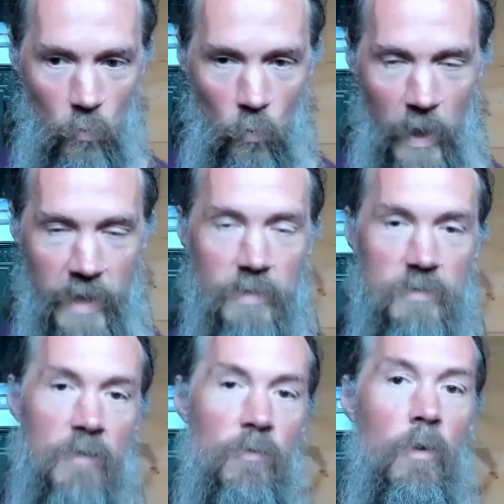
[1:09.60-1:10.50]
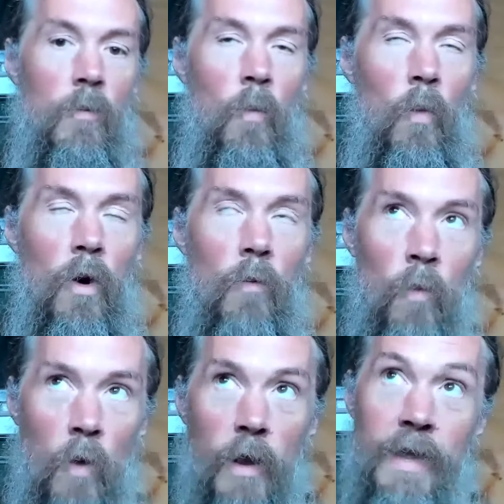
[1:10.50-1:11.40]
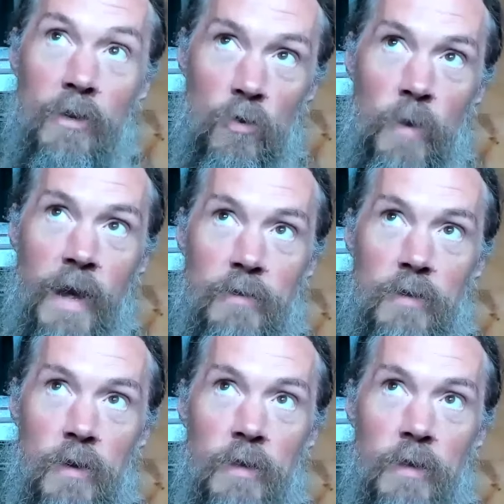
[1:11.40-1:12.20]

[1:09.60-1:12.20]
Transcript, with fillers: ways, different, wrong, incorrect,